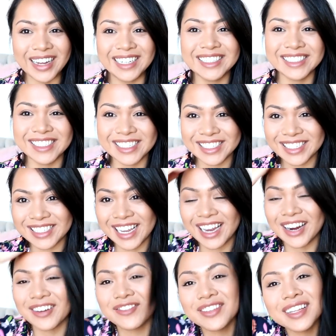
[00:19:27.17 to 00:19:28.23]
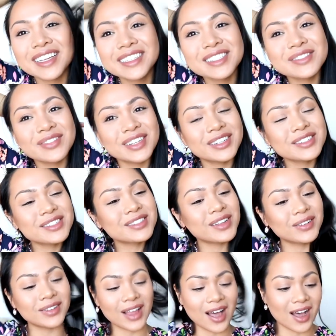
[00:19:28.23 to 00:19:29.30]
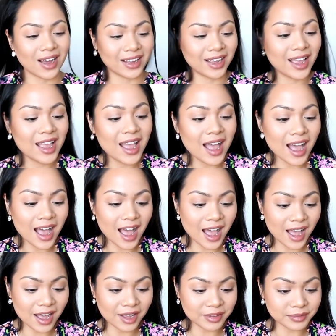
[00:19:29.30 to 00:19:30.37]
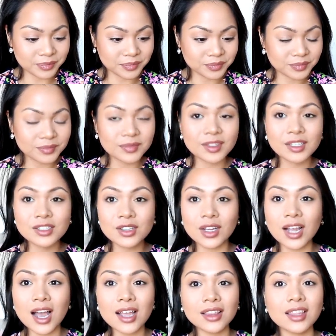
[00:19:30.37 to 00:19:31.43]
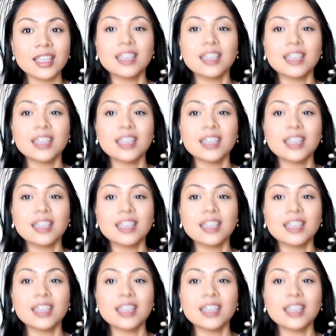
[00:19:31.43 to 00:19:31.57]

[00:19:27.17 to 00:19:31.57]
wanted to share. I feel like this video is so long. Um, so I got